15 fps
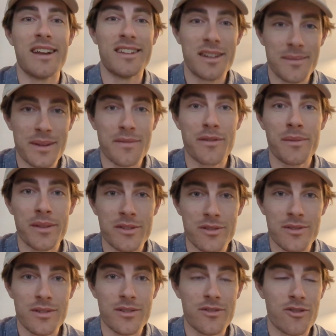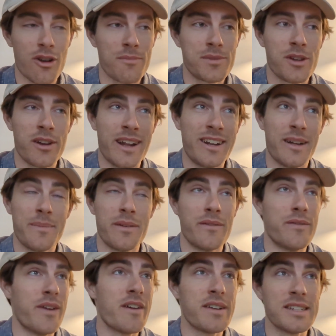I chipped in from the drop zone, ended up in a
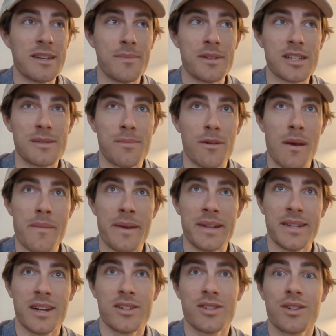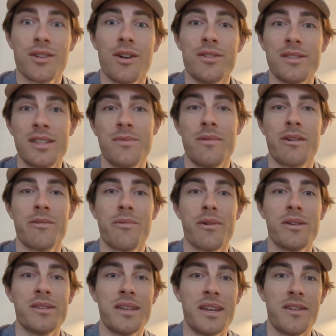very similar spot, maybe a touch closer than where I
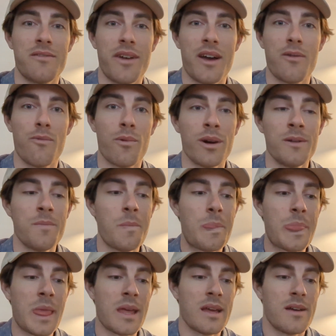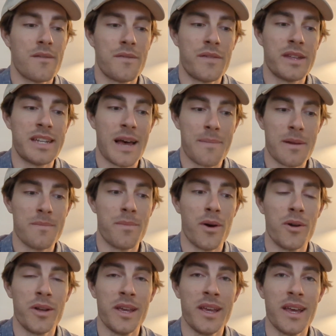was in round 1 for the tap-in
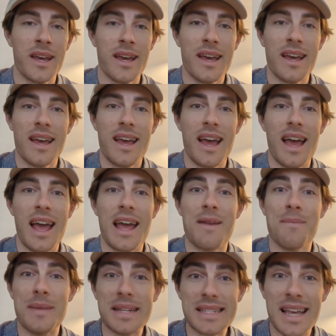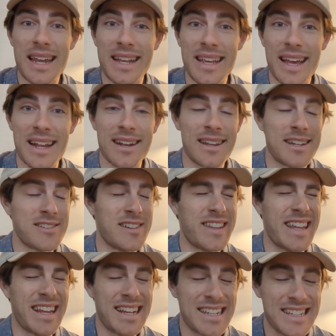bogey, and missed that again. Literally
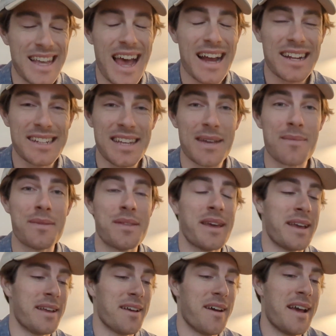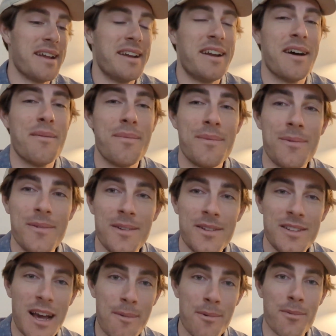the exact same thing. I ended up
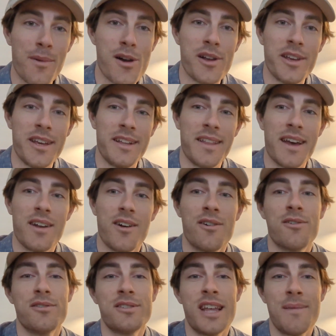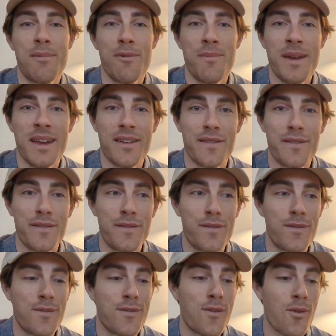double bogeying that hole. So that put me at
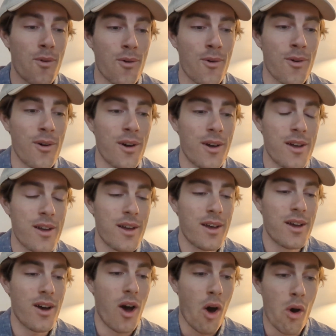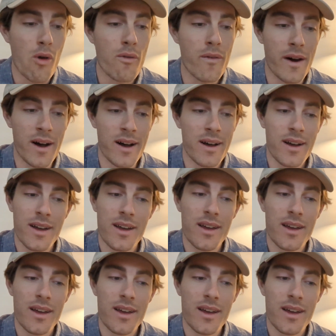4 over